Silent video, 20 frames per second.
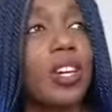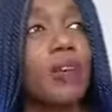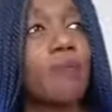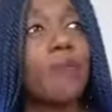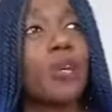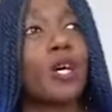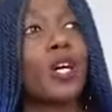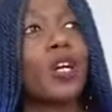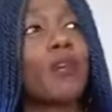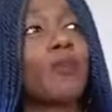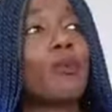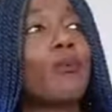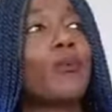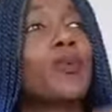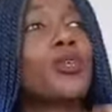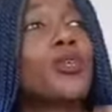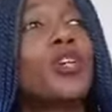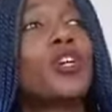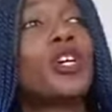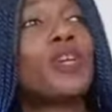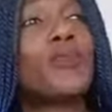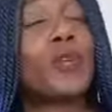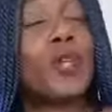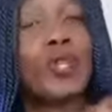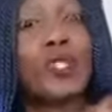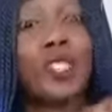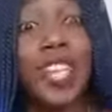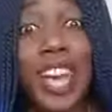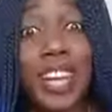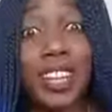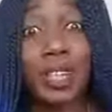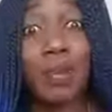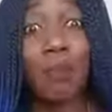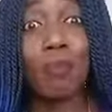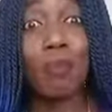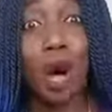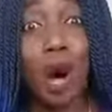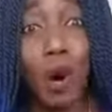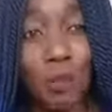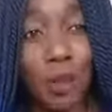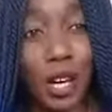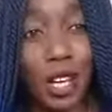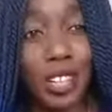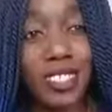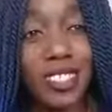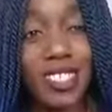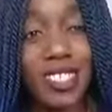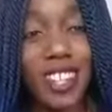But if you if you don't take the moment,